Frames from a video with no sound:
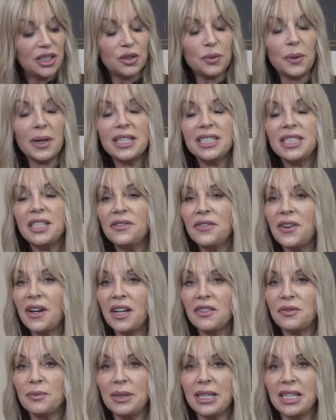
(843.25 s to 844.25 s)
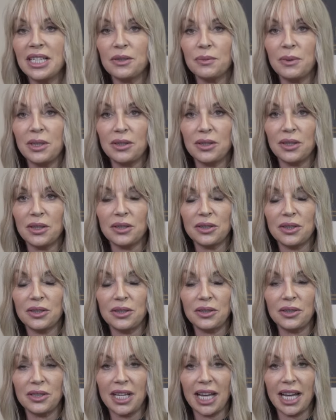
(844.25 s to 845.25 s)
25 minutes we took to
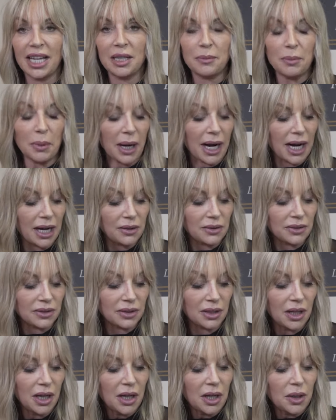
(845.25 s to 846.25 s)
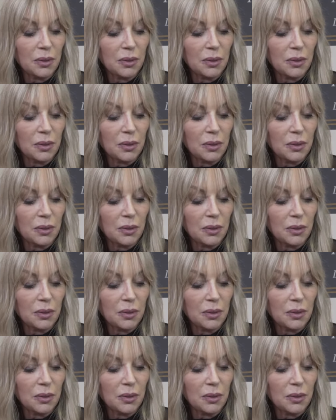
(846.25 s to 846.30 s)
do the henna brows.